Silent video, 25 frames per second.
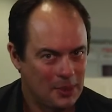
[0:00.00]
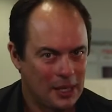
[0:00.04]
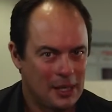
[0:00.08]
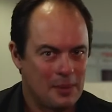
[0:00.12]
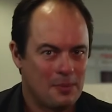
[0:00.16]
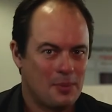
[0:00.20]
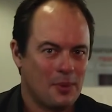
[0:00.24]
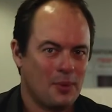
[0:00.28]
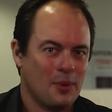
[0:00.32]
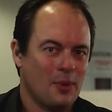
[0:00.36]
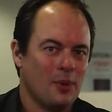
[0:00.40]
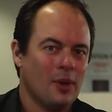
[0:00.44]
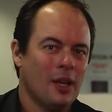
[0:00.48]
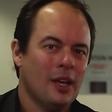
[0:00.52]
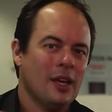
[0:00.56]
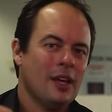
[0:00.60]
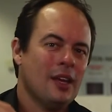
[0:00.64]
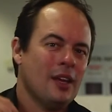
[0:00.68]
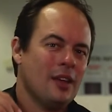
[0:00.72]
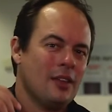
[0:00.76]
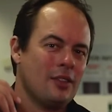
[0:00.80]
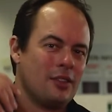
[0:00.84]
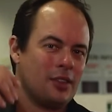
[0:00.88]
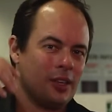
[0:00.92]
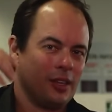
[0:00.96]
people,
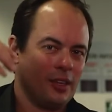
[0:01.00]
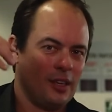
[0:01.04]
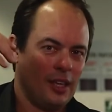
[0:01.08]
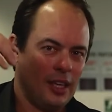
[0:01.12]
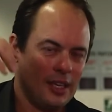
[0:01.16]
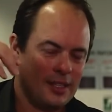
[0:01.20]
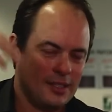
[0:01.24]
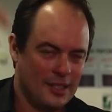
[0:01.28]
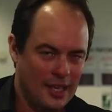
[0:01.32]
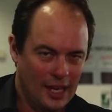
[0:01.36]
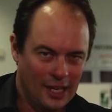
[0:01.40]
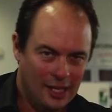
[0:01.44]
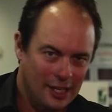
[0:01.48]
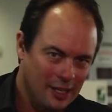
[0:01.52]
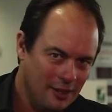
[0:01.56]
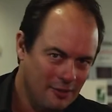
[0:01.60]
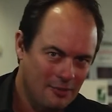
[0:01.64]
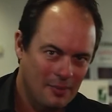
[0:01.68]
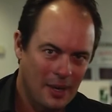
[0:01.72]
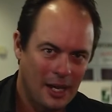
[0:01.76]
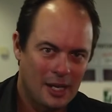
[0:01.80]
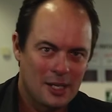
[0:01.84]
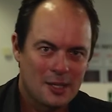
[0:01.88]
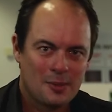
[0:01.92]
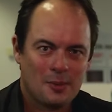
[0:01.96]
the
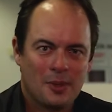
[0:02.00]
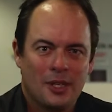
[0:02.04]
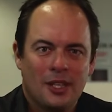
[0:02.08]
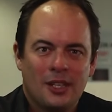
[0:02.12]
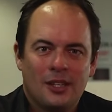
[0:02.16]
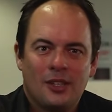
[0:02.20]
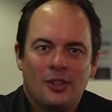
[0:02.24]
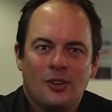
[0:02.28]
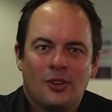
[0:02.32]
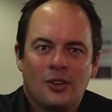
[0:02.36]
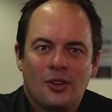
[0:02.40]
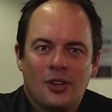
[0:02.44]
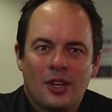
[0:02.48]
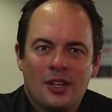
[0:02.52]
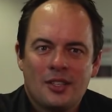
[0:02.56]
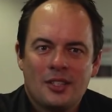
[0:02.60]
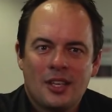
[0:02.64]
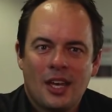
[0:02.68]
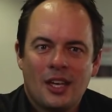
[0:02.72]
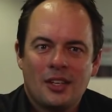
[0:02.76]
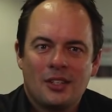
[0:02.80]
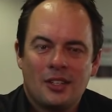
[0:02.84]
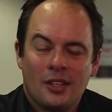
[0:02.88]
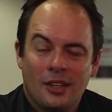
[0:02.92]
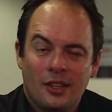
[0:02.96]
executive management in the
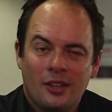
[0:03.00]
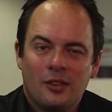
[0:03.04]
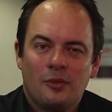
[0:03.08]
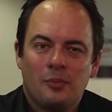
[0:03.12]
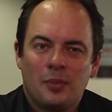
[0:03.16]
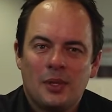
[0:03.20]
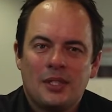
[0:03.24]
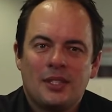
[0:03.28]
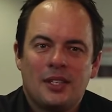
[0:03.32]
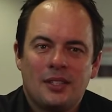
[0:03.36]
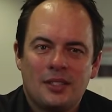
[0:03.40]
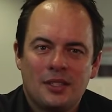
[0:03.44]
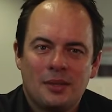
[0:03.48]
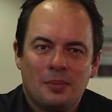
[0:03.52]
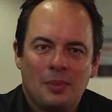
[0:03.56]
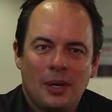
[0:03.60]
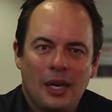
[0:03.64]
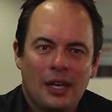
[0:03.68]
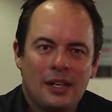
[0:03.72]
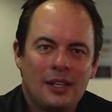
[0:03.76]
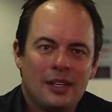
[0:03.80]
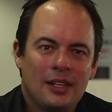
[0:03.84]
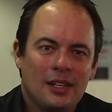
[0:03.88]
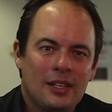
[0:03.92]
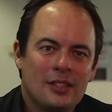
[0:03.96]
organisation, that have
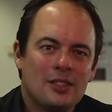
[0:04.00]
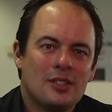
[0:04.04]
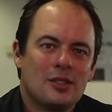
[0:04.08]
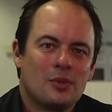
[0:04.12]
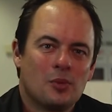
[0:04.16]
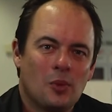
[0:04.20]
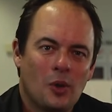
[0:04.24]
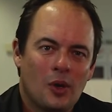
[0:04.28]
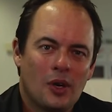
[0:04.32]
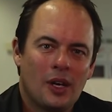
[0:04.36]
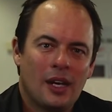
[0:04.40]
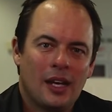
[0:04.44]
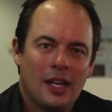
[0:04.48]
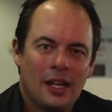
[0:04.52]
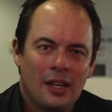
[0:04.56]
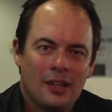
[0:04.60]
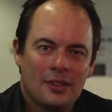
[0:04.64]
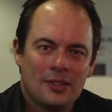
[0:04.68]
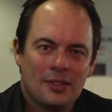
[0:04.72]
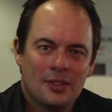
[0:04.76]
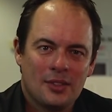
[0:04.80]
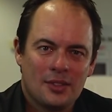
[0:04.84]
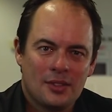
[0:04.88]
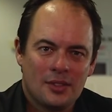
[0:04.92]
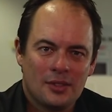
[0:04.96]
participated in SWOT
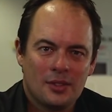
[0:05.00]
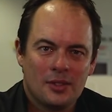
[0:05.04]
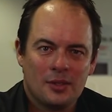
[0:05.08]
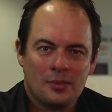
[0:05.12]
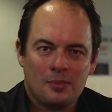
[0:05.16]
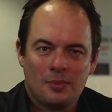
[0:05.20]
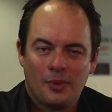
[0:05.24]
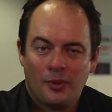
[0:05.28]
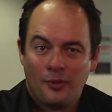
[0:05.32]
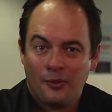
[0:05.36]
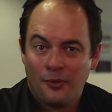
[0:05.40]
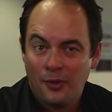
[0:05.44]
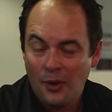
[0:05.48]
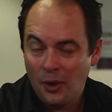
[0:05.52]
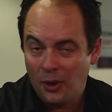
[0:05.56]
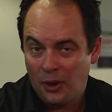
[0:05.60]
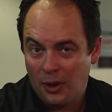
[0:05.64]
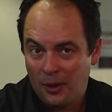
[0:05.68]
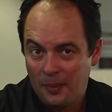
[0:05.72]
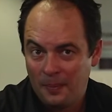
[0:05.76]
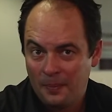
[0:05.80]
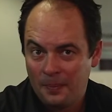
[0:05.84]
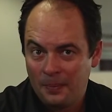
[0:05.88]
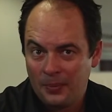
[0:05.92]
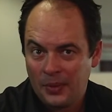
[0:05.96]
analyses
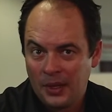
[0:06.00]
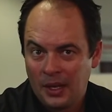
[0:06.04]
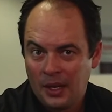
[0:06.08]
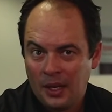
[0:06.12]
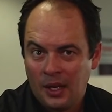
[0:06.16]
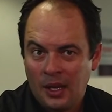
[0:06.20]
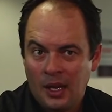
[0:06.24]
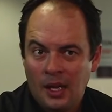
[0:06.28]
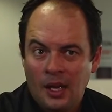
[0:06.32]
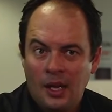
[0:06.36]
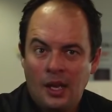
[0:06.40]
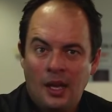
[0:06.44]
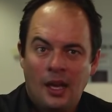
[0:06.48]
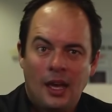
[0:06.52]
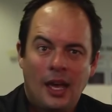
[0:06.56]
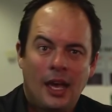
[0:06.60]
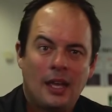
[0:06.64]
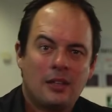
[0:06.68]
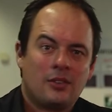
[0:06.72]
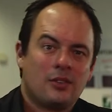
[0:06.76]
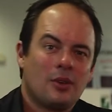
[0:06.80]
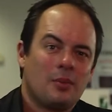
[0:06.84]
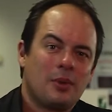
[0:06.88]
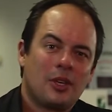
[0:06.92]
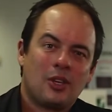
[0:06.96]
before.
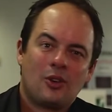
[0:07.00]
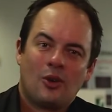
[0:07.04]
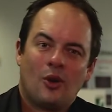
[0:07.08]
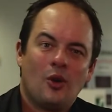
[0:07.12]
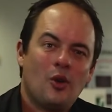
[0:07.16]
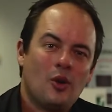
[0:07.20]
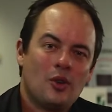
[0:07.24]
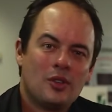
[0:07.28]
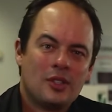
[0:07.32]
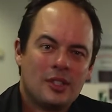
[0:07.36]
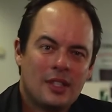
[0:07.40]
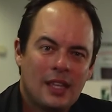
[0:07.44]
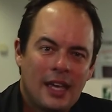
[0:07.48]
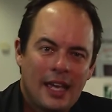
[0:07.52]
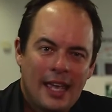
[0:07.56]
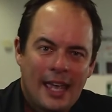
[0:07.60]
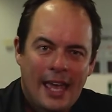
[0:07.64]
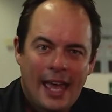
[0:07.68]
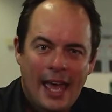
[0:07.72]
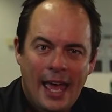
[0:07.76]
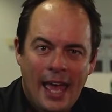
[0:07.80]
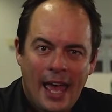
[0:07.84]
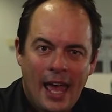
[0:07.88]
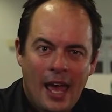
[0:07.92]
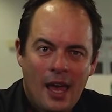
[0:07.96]
And so because they
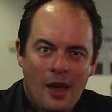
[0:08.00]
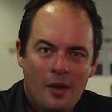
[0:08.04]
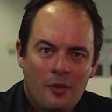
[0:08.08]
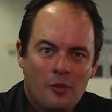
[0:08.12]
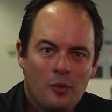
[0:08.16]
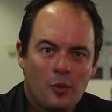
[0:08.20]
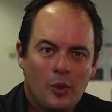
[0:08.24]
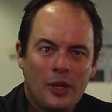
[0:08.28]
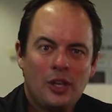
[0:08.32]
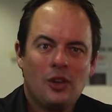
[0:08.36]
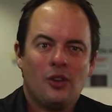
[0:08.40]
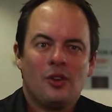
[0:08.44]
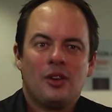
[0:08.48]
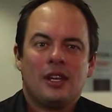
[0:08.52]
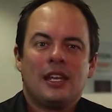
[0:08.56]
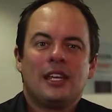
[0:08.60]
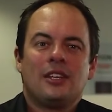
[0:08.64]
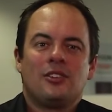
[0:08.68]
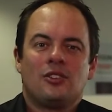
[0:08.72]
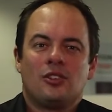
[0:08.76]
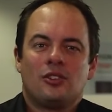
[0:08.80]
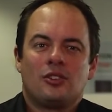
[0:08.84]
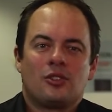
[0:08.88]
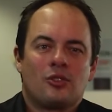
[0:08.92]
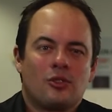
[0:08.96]
have, we don't
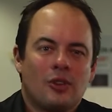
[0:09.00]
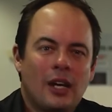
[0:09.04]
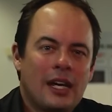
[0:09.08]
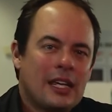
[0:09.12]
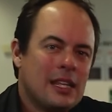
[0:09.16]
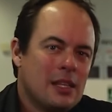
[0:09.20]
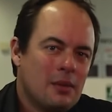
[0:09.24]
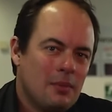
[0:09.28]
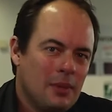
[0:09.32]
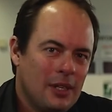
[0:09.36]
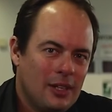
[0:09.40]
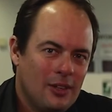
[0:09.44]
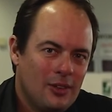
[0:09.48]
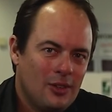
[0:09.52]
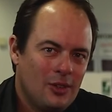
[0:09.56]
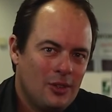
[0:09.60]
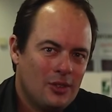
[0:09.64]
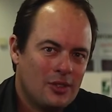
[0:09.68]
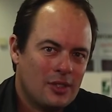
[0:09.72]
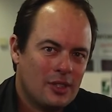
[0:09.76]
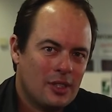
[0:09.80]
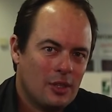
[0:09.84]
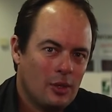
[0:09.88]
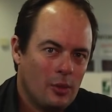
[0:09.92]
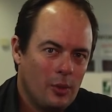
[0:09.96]
need to train them in a new
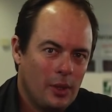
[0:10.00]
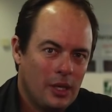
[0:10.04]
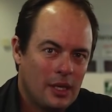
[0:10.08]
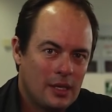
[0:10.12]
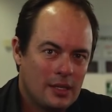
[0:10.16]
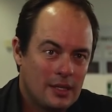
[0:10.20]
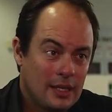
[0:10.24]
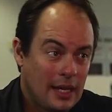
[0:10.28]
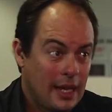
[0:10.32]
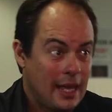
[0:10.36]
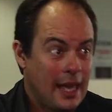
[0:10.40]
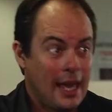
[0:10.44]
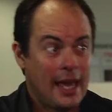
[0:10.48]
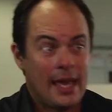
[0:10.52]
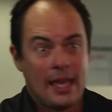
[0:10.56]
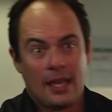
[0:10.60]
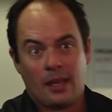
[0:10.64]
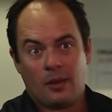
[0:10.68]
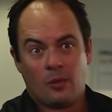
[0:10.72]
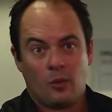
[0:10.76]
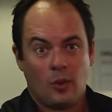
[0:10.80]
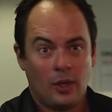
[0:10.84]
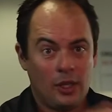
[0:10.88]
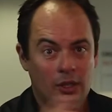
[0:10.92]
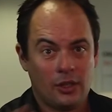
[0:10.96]
skill. We can say,
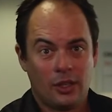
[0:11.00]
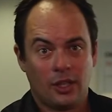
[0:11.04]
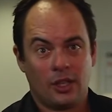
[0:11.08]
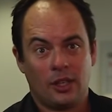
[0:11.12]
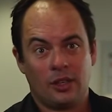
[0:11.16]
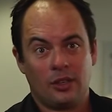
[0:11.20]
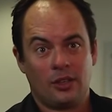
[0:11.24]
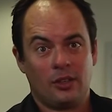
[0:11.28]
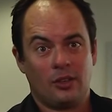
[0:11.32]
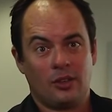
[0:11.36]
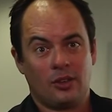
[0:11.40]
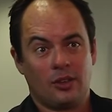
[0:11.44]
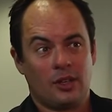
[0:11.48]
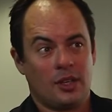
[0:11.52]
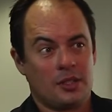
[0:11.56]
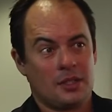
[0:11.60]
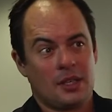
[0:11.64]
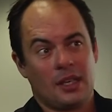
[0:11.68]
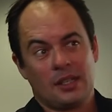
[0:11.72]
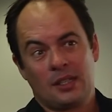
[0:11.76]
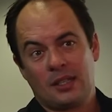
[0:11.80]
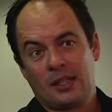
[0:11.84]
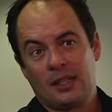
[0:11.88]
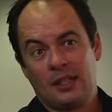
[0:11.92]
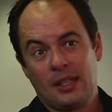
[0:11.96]
hey, we're looking at the
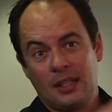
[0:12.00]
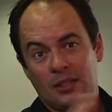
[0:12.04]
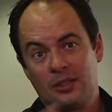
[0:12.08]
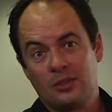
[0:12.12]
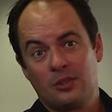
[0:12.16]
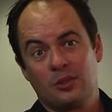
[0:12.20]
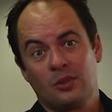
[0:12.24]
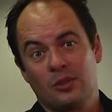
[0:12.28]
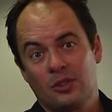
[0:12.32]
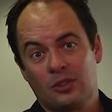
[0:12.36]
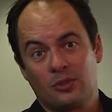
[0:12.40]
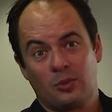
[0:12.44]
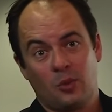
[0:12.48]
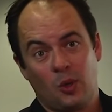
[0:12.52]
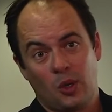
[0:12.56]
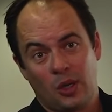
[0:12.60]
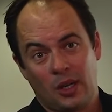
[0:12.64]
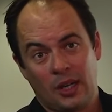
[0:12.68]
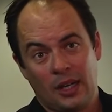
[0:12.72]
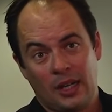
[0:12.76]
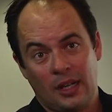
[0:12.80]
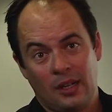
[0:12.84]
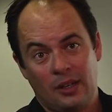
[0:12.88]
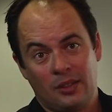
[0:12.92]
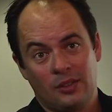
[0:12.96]
organization, let's do a SWOT
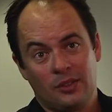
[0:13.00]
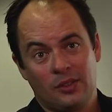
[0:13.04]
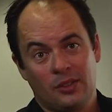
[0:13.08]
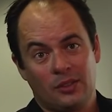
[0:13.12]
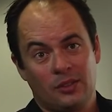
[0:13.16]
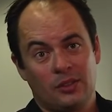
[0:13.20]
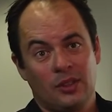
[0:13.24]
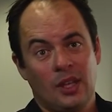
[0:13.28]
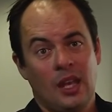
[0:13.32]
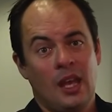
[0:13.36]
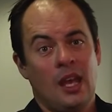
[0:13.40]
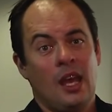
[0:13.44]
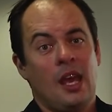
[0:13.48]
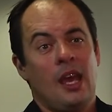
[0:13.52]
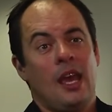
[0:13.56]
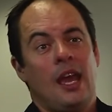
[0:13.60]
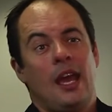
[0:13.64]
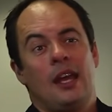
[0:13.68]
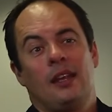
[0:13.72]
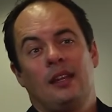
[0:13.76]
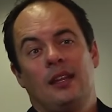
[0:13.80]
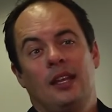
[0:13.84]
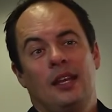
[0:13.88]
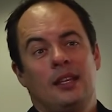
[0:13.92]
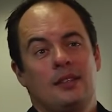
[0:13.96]
analysis
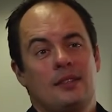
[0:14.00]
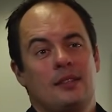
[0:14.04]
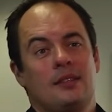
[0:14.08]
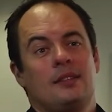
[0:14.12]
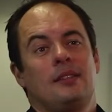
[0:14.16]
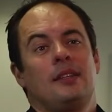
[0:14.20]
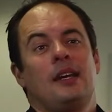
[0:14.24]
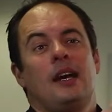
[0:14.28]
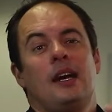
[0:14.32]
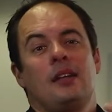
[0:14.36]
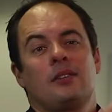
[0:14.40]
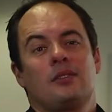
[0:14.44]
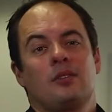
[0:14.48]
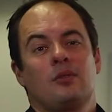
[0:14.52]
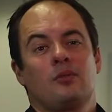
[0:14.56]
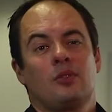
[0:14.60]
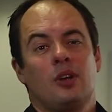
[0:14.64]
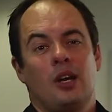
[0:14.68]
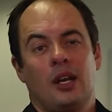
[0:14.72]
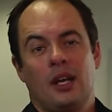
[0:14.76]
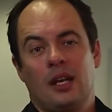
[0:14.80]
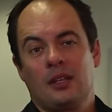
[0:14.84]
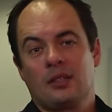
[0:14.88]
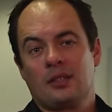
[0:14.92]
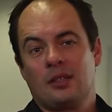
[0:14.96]
and let's start to
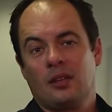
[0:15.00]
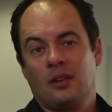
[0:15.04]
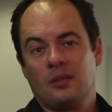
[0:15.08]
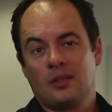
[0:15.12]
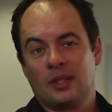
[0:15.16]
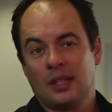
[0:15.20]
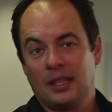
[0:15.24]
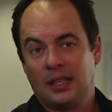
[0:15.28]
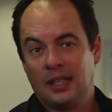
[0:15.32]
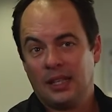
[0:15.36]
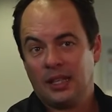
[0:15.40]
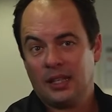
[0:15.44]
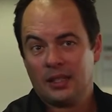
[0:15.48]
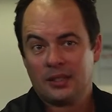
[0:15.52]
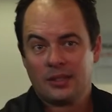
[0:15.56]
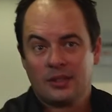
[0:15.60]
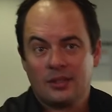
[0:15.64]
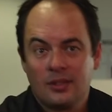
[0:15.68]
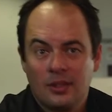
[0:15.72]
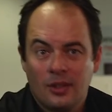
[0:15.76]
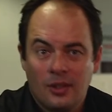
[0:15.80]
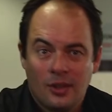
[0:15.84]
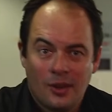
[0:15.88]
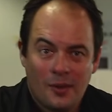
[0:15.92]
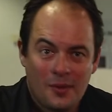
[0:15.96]
write ourselves a
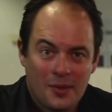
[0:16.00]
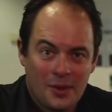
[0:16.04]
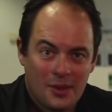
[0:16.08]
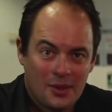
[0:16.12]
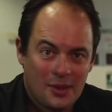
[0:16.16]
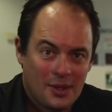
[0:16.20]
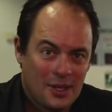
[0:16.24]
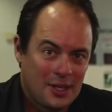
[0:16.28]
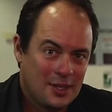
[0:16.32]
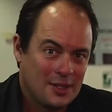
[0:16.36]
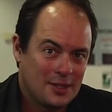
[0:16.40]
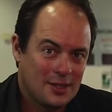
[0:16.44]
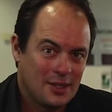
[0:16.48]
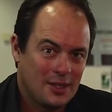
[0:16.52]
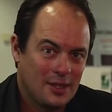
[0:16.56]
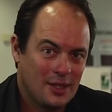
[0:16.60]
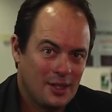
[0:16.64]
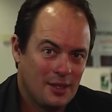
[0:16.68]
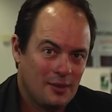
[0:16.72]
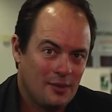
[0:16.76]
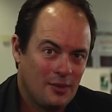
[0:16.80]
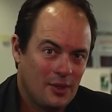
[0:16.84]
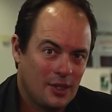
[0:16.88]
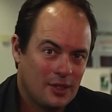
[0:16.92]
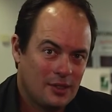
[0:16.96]
list of the things that
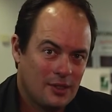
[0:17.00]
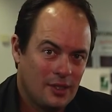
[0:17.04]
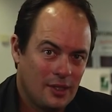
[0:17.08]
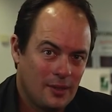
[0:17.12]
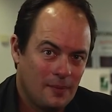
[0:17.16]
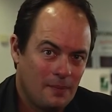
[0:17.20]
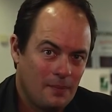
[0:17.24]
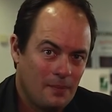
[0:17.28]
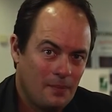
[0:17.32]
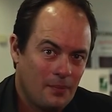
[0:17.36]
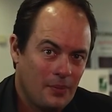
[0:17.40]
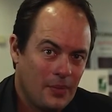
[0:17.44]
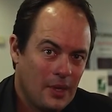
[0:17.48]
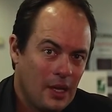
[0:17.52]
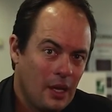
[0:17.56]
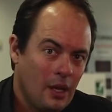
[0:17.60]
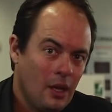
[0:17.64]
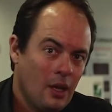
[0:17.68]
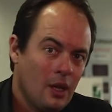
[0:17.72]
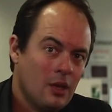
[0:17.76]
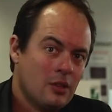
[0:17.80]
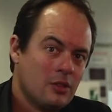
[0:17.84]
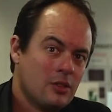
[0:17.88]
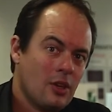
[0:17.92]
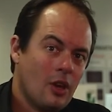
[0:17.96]
need fixing.
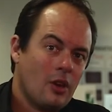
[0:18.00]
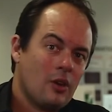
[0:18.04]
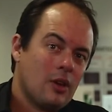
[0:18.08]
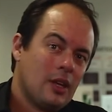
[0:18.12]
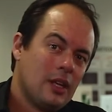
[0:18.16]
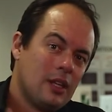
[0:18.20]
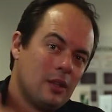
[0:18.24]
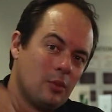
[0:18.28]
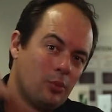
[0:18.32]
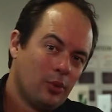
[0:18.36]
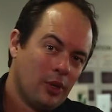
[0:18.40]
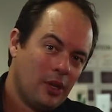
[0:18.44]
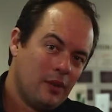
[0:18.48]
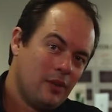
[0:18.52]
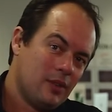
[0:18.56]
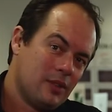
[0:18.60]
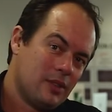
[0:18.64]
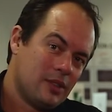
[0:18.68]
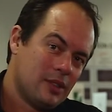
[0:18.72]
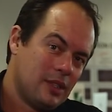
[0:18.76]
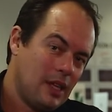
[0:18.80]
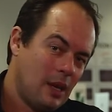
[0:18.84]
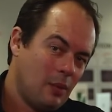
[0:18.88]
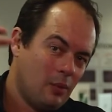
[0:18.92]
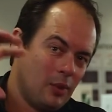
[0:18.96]
So in the
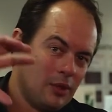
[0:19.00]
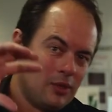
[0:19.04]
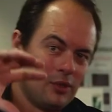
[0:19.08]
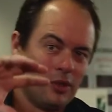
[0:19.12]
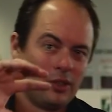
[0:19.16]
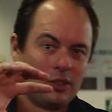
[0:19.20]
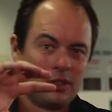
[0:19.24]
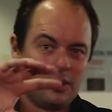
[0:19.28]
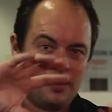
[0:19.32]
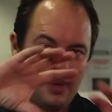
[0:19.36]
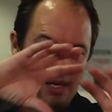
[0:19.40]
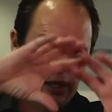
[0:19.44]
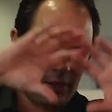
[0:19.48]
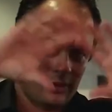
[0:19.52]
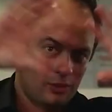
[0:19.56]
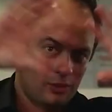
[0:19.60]
previous step, we talked about